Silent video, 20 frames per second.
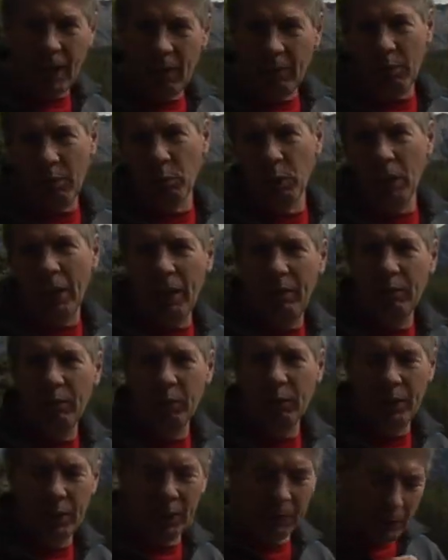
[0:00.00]
I have, well, I have
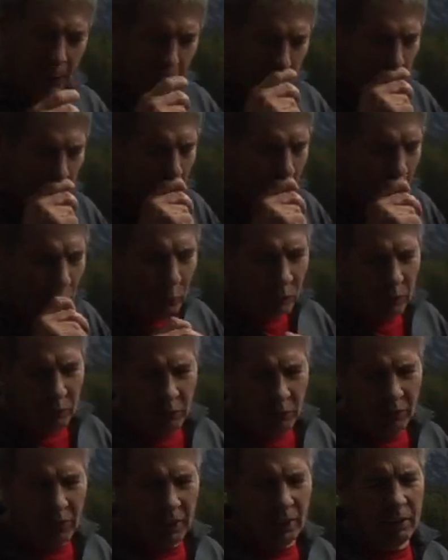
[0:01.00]
three, two,
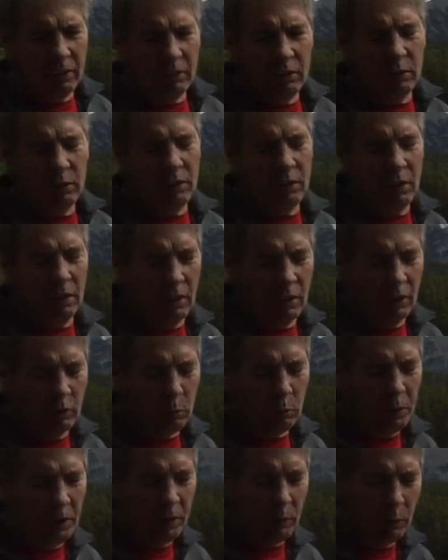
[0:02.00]
two things
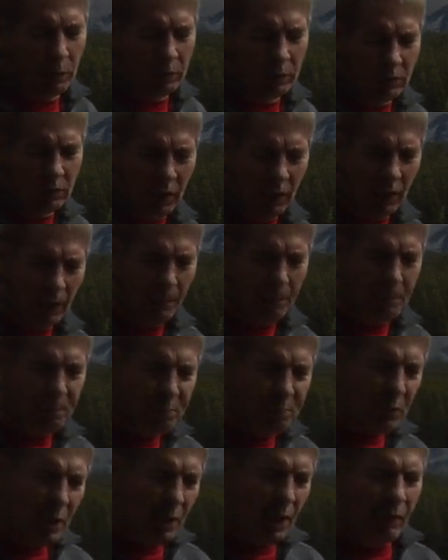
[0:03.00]
this week was uh,
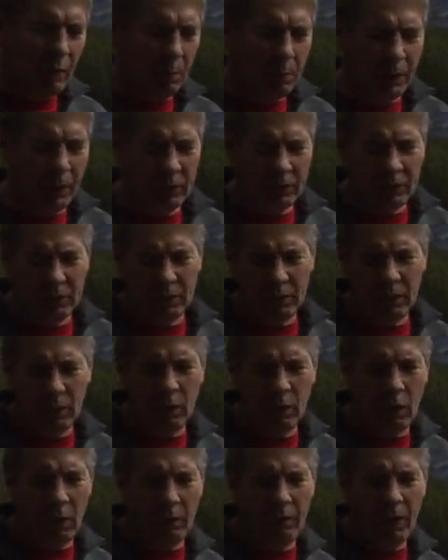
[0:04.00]
everybody's
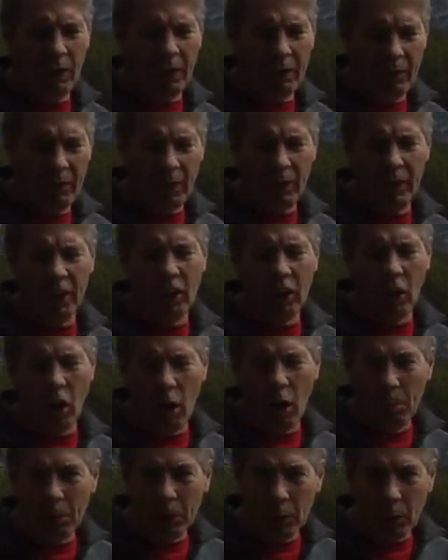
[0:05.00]
a very very
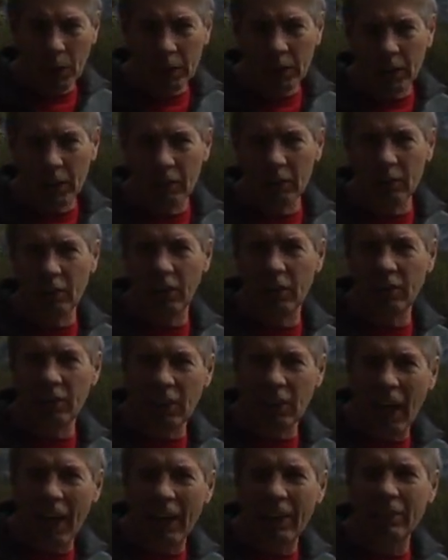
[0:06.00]
common question is the
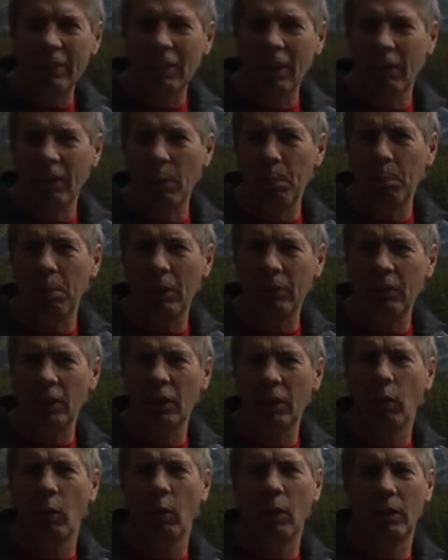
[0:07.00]
size of the
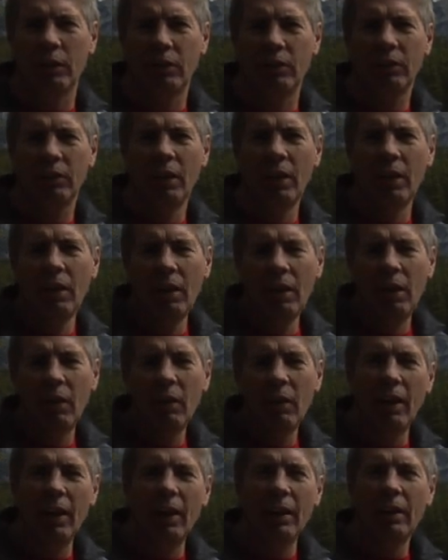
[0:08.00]
prusik cords,
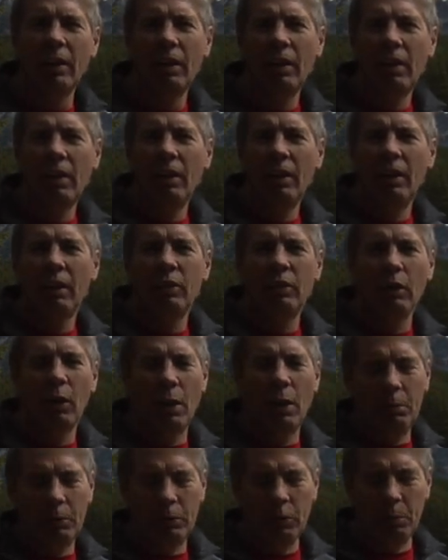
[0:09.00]
right? So
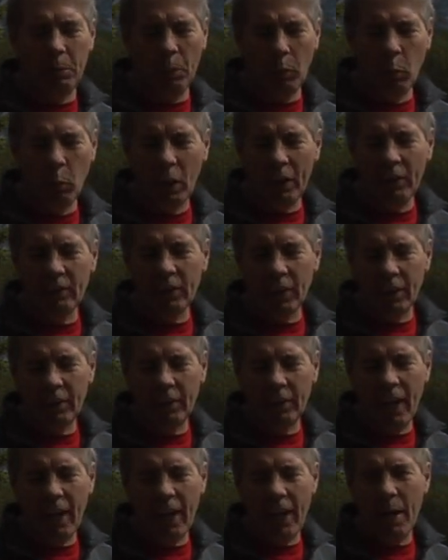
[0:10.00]
I'm assuming what is the
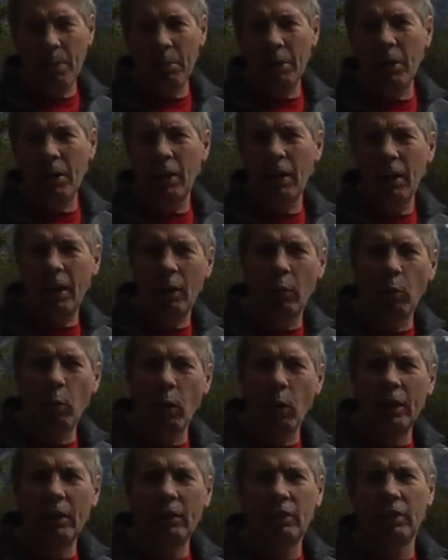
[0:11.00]
diameter and
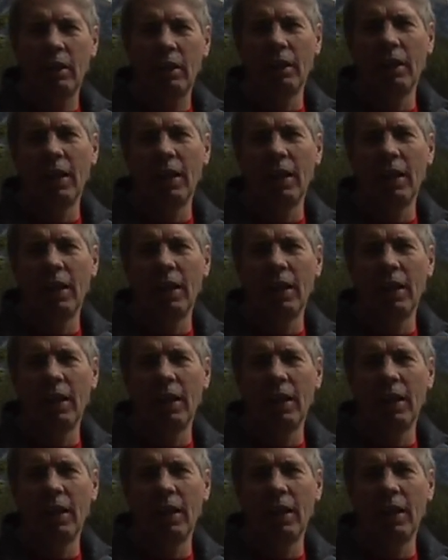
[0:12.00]
what is the